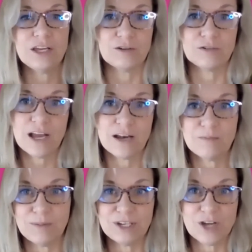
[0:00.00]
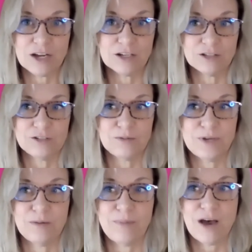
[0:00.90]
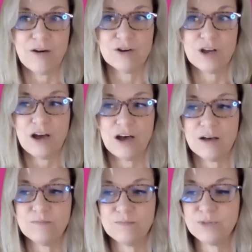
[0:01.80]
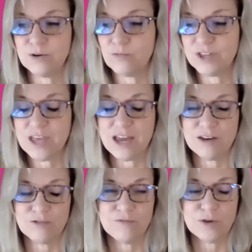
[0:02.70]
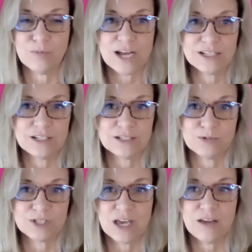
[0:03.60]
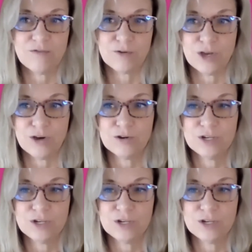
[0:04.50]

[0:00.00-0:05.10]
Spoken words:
kind of maybe talk a little bit about what that interview process was like for you?